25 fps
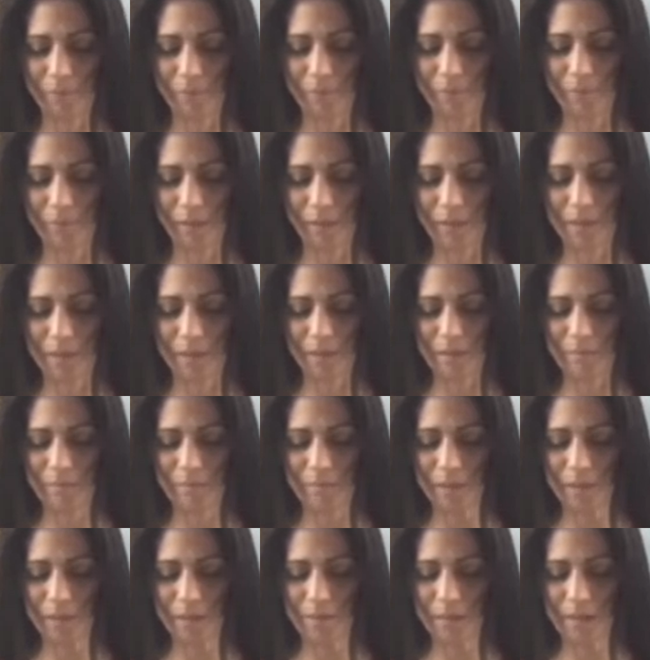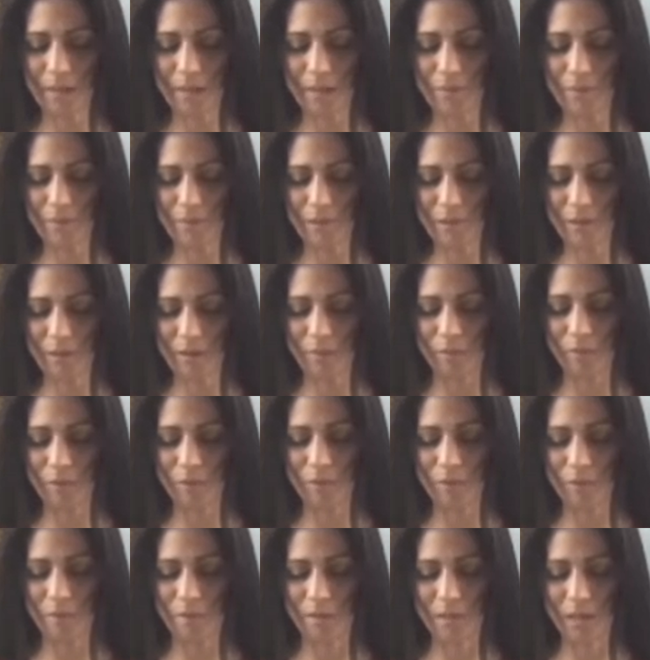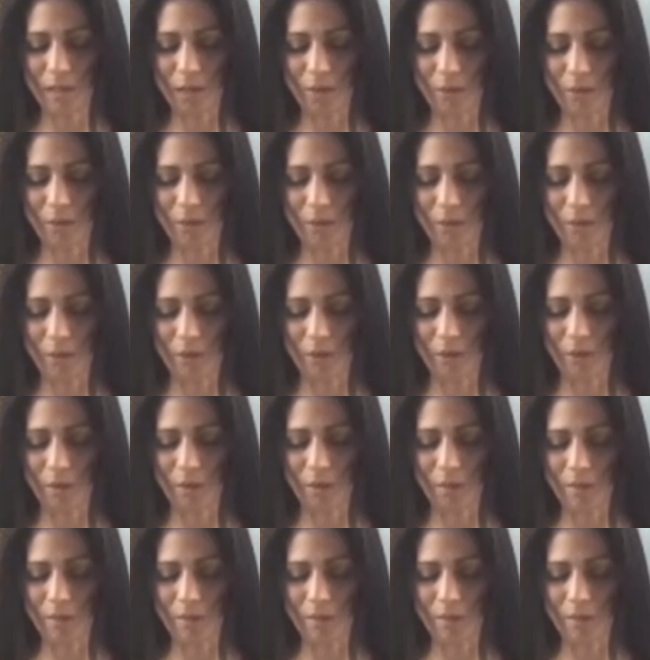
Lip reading: And sometimes that can be a little bit of a scary thought